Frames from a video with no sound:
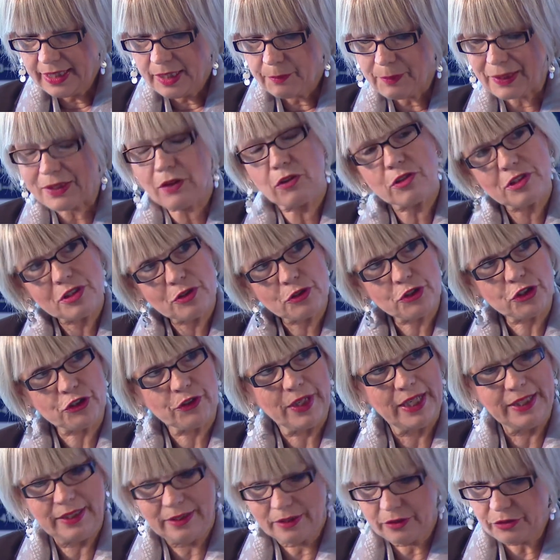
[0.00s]
But also
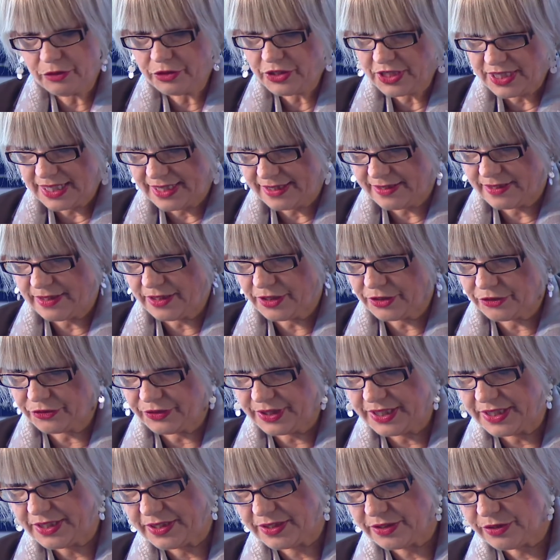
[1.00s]
trading goods has
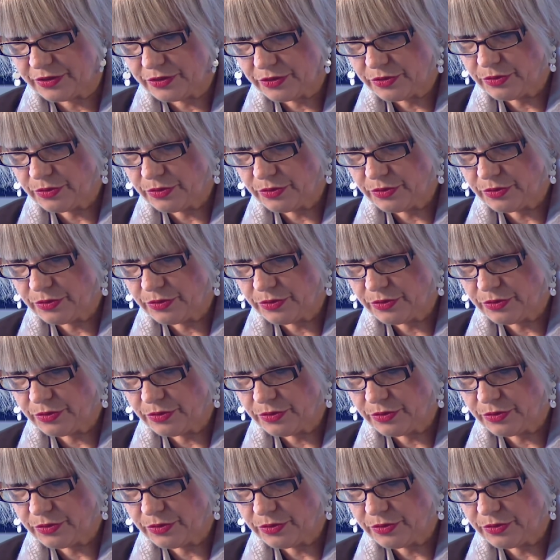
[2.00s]
increased.